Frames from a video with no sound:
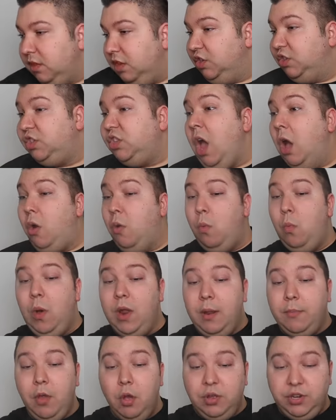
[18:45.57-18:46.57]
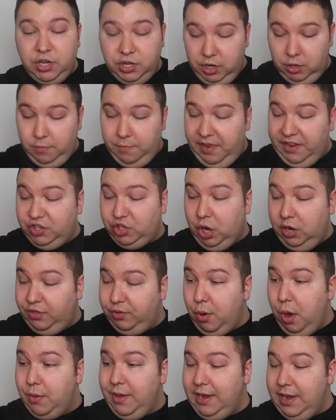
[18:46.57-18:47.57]
So what I'm going to do is start
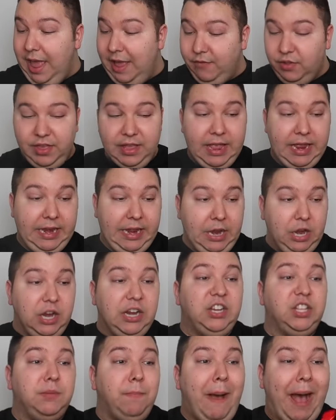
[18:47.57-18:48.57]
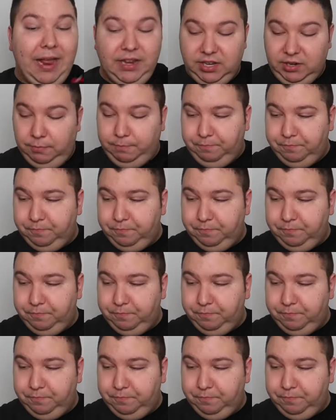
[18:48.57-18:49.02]
throwing everything in here into the pot.